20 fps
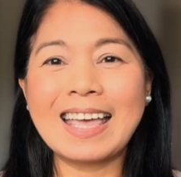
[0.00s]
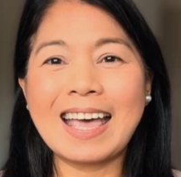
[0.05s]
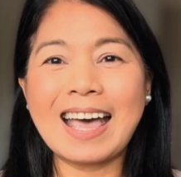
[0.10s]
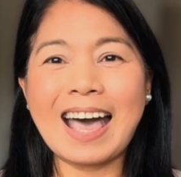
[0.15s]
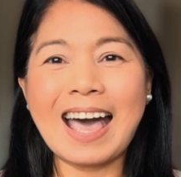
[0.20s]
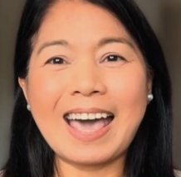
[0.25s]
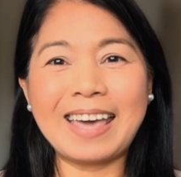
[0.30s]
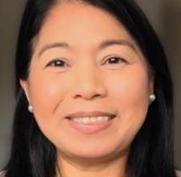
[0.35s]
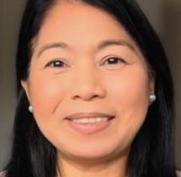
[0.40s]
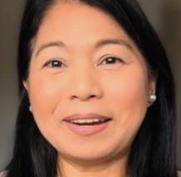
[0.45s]

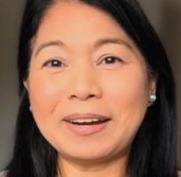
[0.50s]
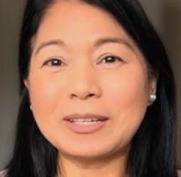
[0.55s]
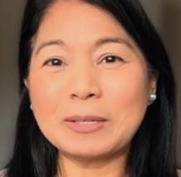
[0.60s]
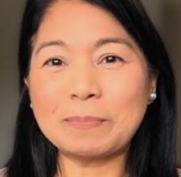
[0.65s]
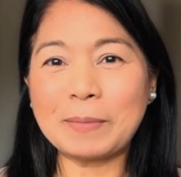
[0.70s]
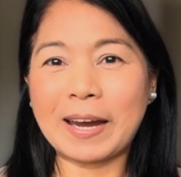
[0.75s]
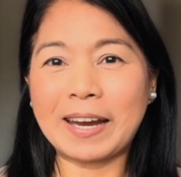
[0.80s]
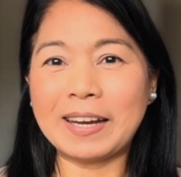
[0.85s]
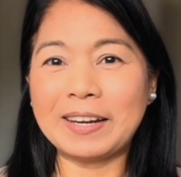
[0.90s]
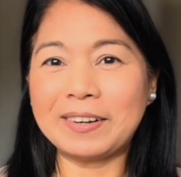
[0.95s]
Hi there,
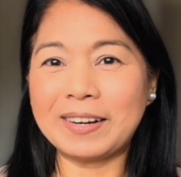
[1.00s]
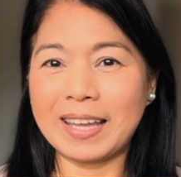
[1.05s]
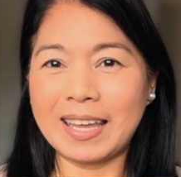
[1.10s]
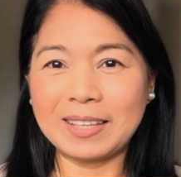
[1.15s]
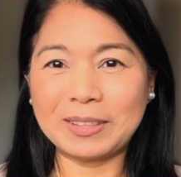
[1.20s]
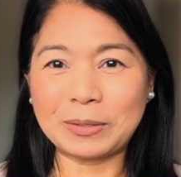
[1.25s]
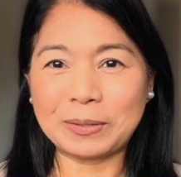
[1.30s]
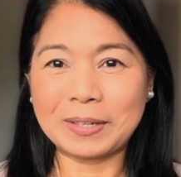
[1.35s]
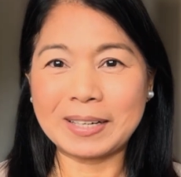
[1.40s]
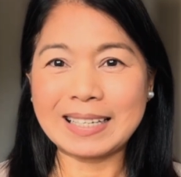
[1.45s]
aspiring
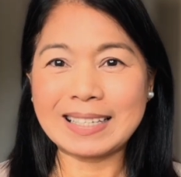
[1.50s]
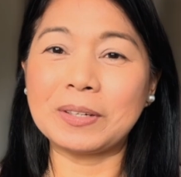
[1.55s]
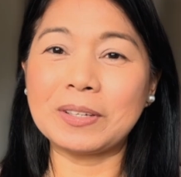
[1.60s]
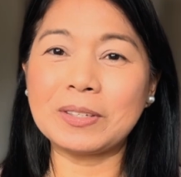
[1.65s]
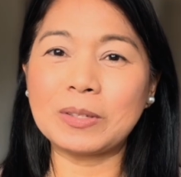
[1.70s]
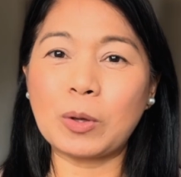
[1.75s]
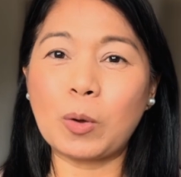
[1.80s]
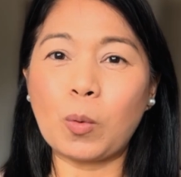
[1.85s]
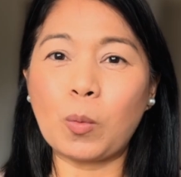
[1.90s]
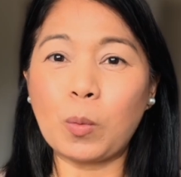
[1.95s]

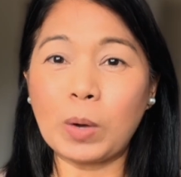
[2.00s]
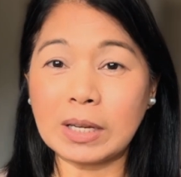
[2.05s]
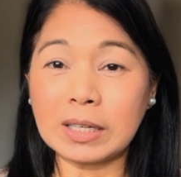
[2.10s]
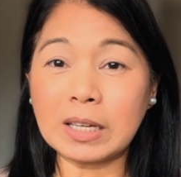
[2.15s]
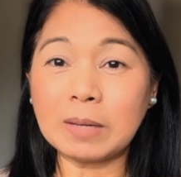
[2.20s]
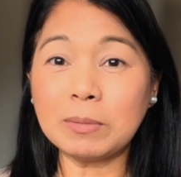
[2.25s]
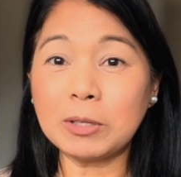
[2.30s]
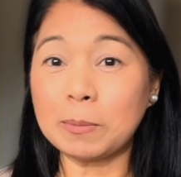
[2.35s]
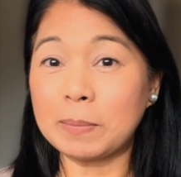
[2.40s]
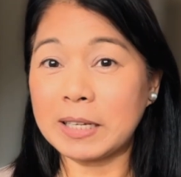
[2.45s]
creators.
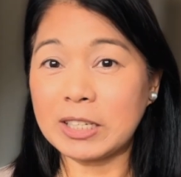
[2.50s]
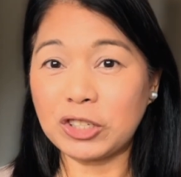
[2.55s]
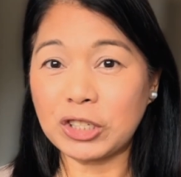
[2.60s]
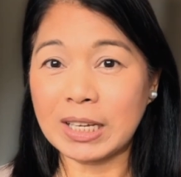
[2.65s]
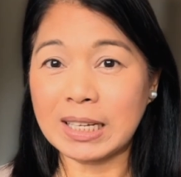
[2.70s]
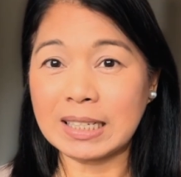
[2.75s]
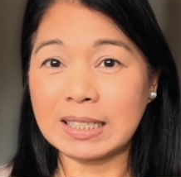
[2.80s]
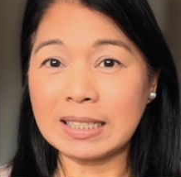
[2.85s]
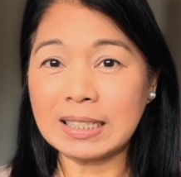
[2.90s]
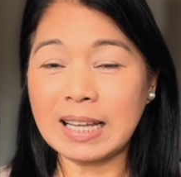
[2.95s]
Welcome to my
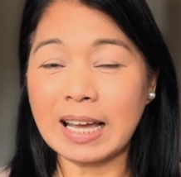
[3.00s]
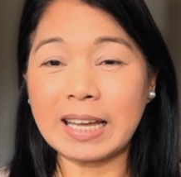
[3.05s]
channel.